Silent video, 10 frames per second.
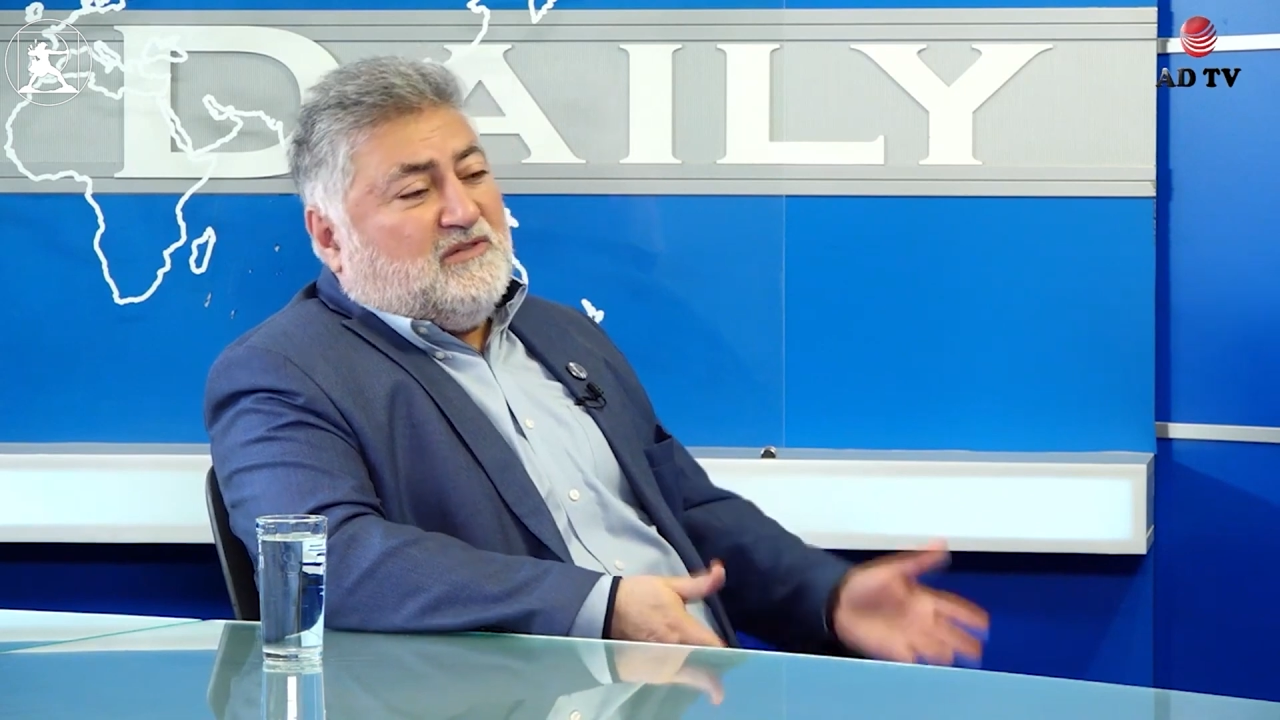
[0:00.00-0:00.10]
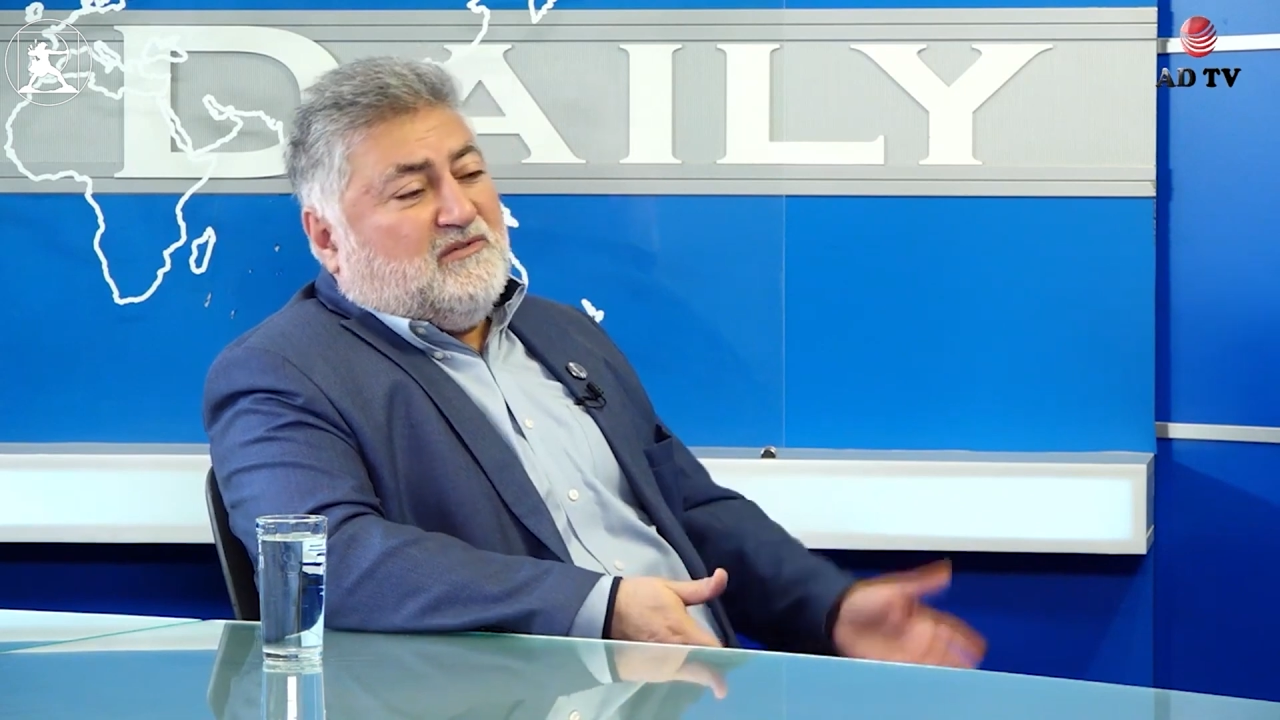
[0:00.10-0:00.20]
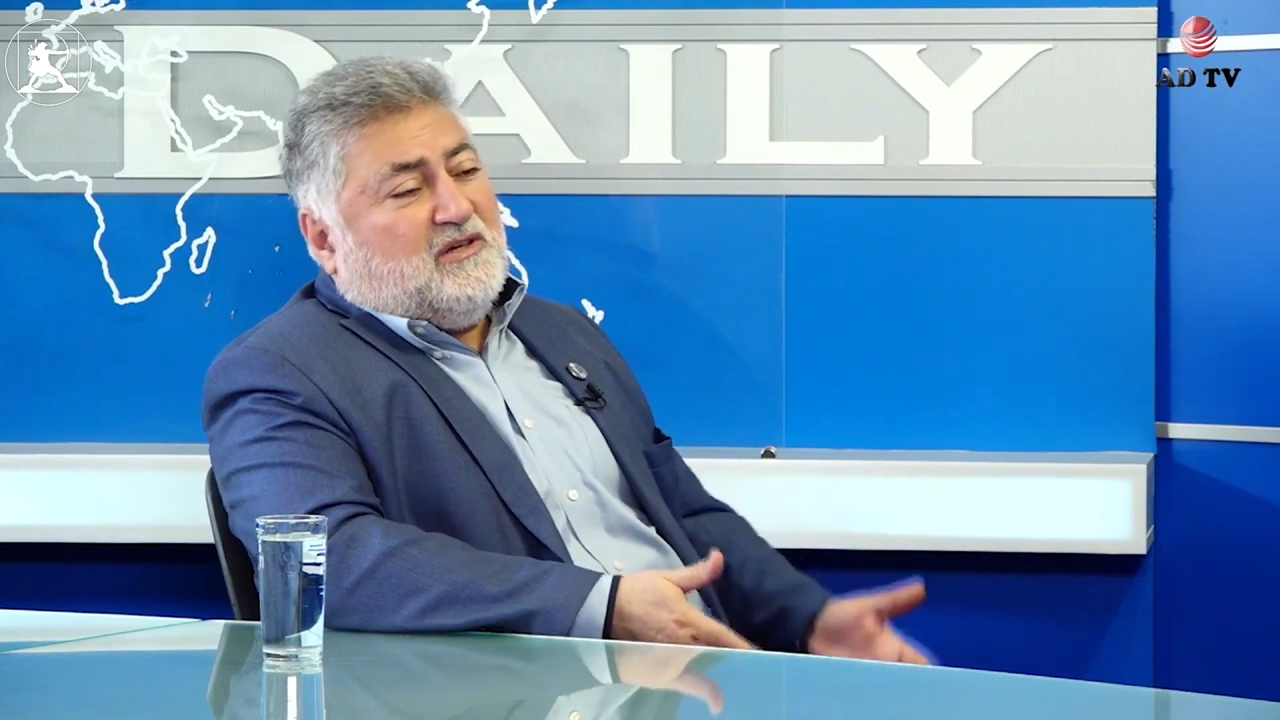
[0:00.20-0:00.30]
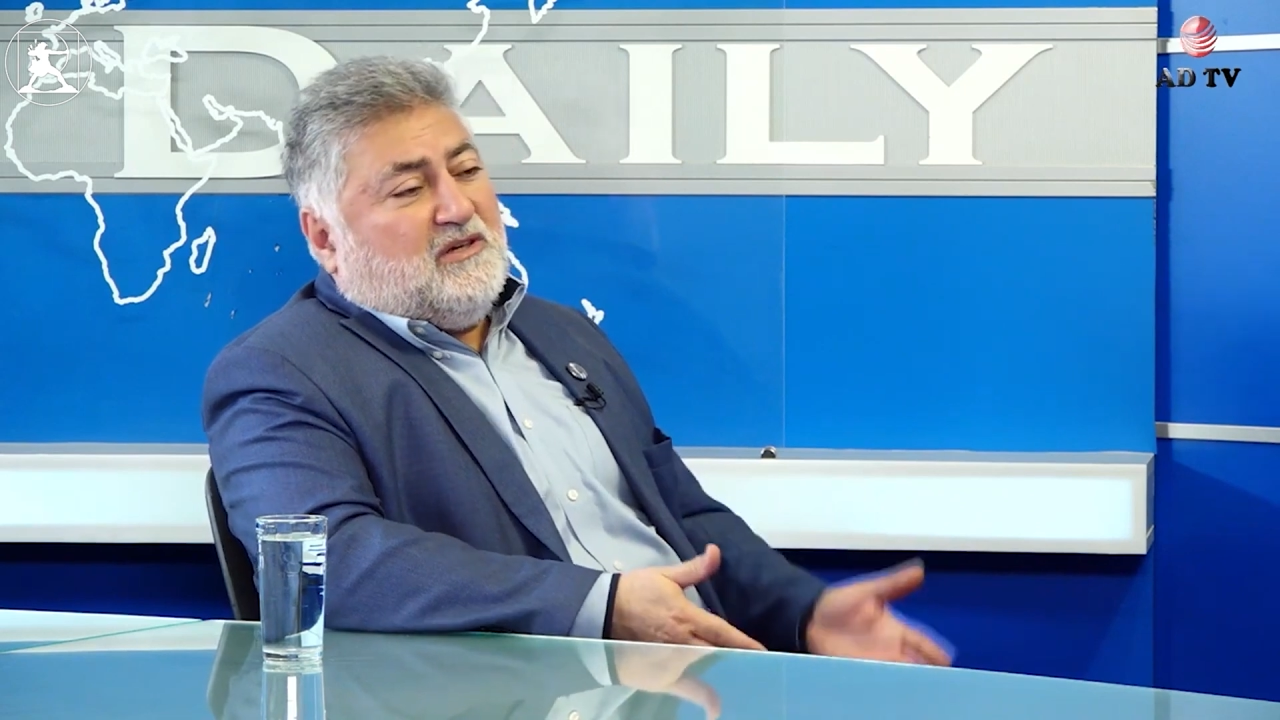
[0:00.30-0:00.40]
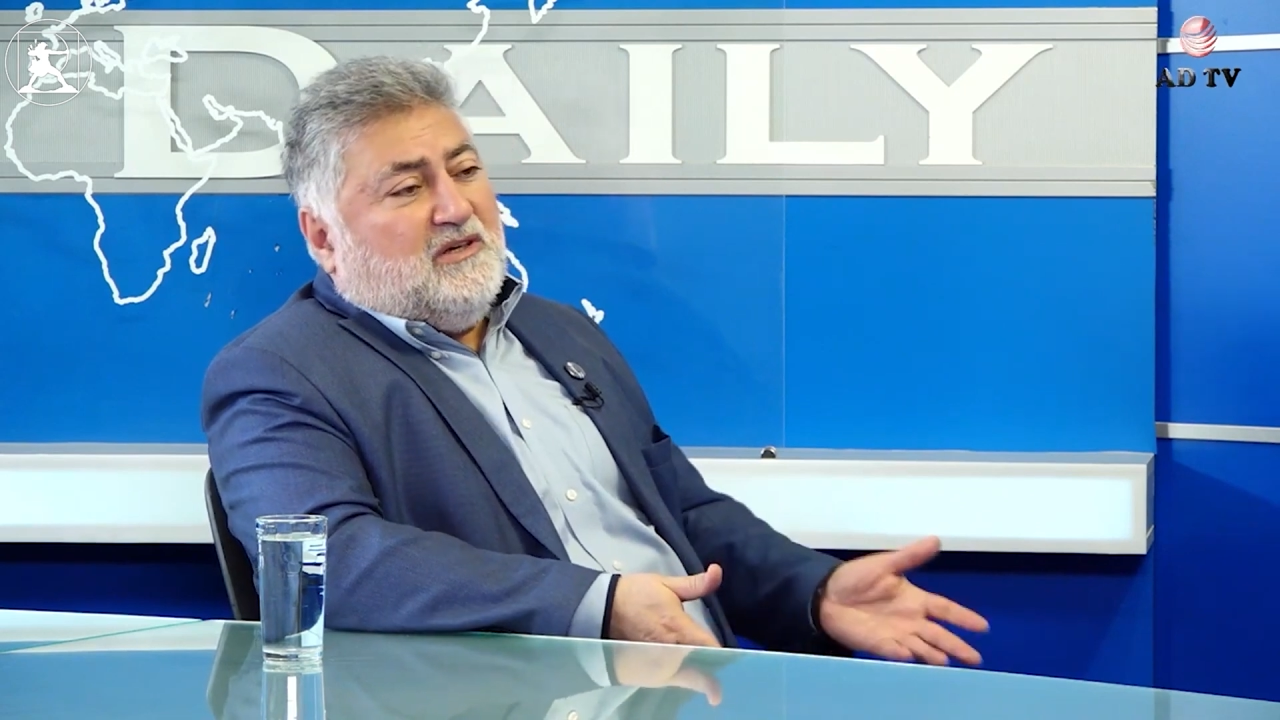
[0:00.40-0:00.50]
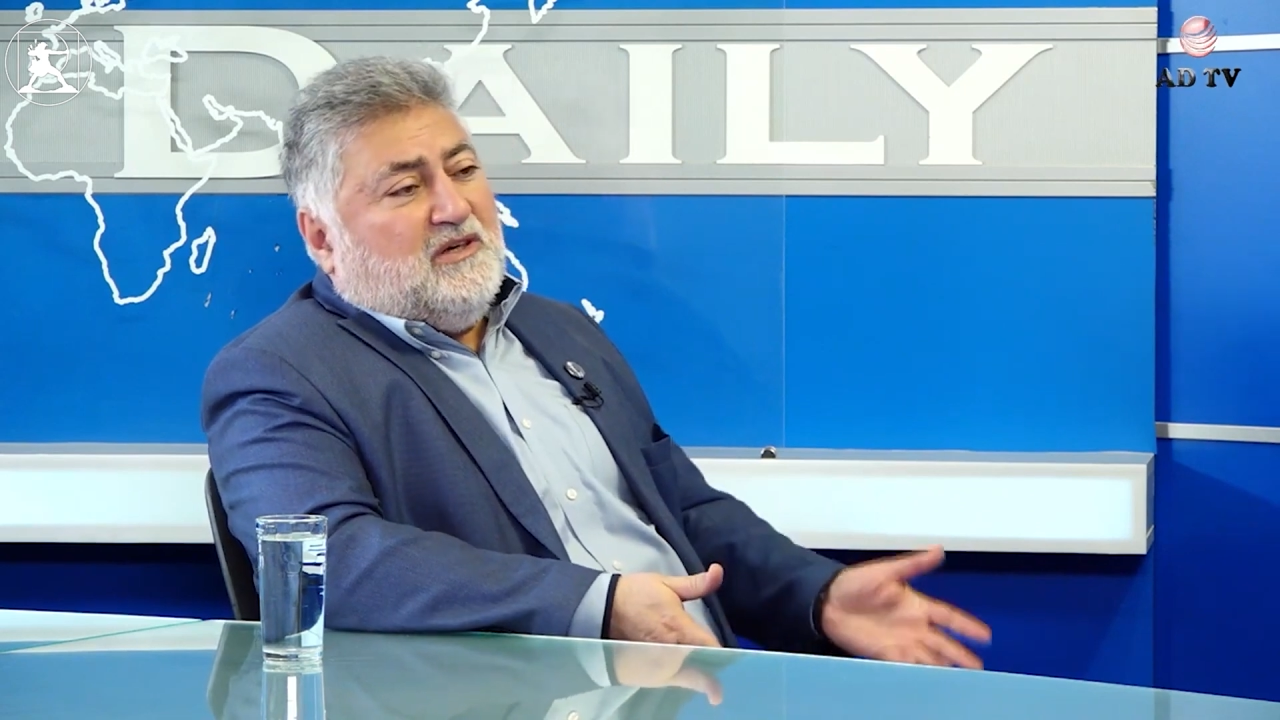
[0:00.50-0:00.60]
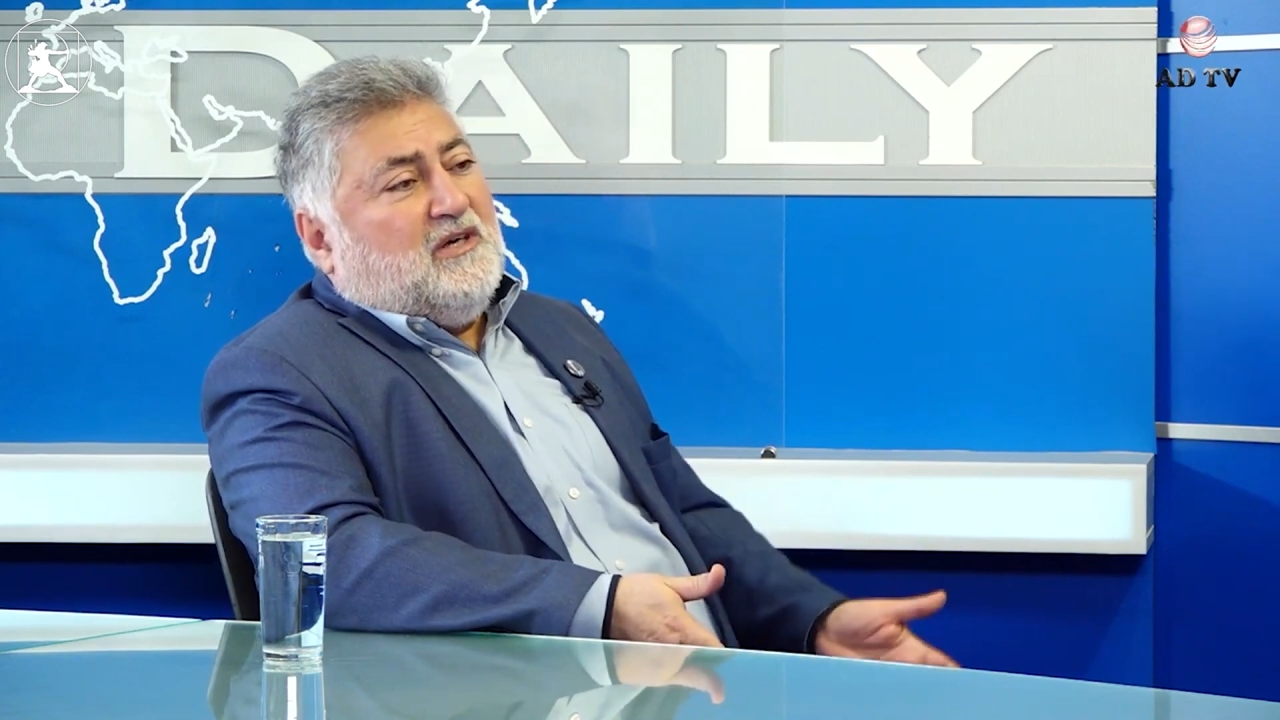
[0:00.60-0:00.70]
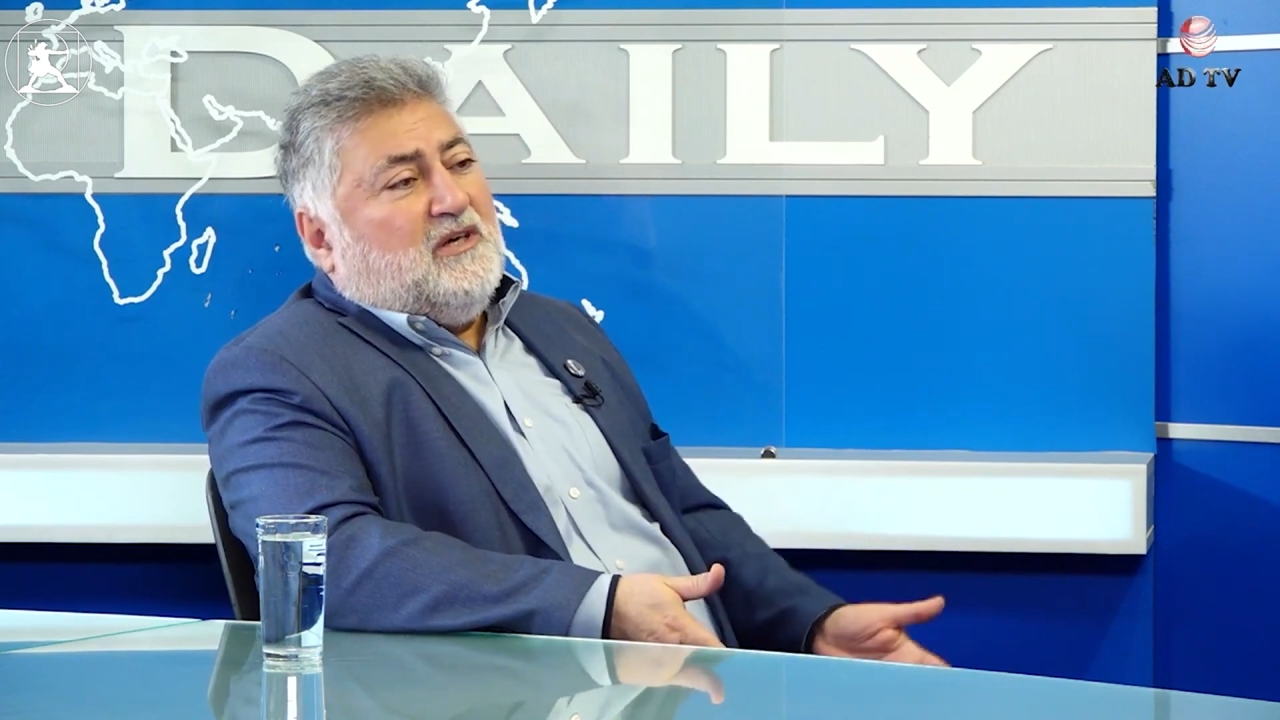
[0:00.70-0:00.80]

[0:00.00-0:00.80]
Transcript: issues,